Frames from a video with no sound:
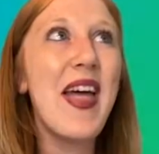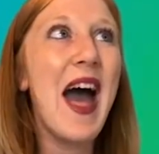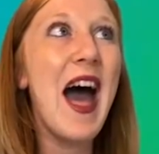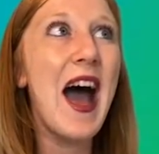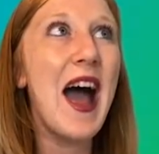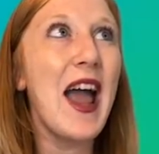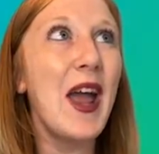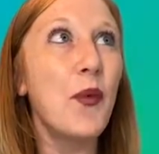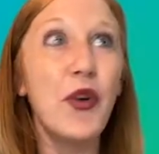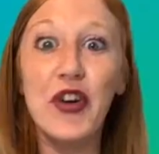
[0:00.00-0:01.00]

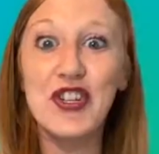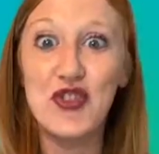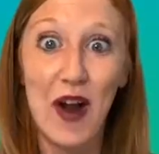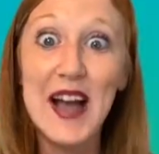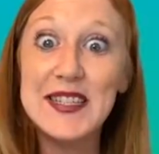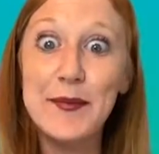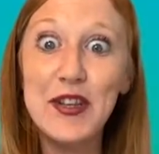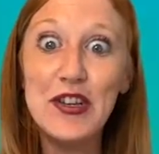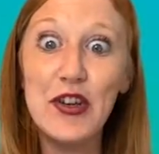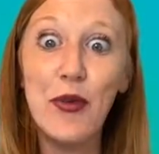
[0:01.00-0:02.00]
I would try
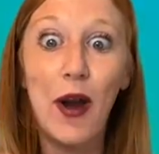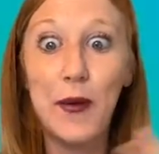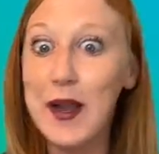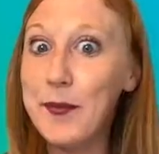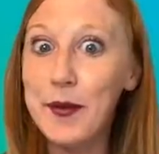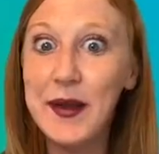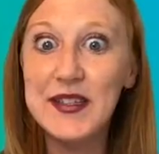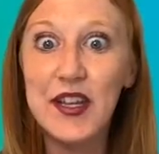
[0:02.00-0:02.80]
something new or I would implement